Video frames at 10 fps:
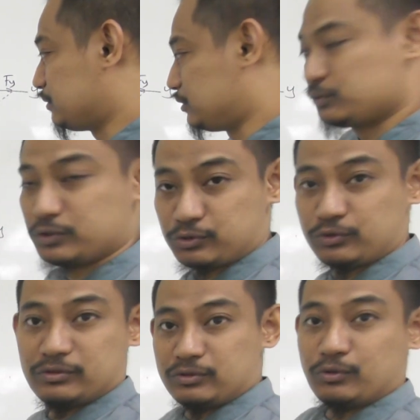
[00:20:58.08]
You
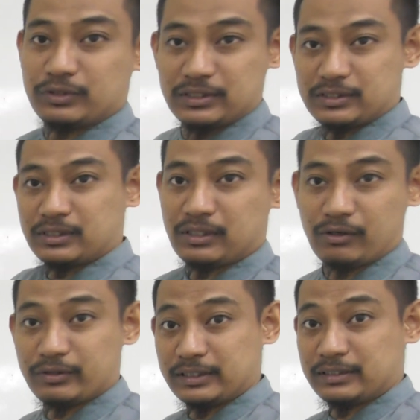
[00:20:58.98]
should know this
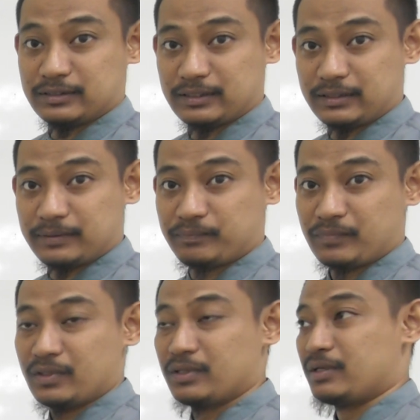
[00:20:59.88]
already, right?
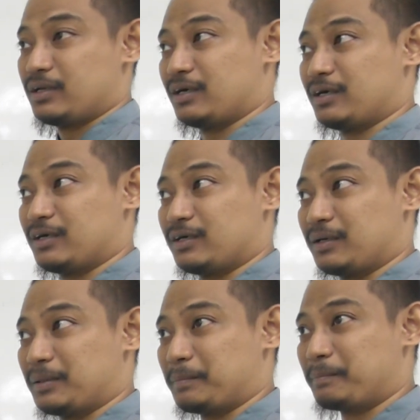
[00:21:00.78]

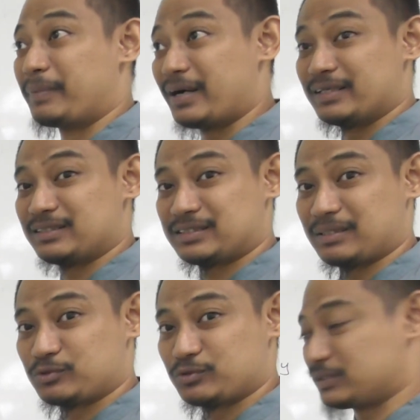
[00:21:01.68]
But
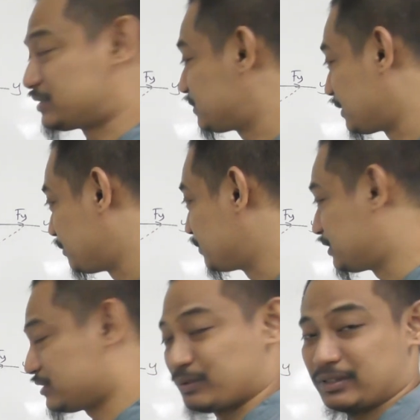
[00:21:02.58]
some students struggle with
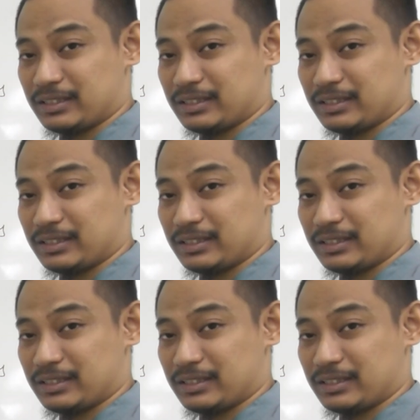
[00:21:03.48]
this one.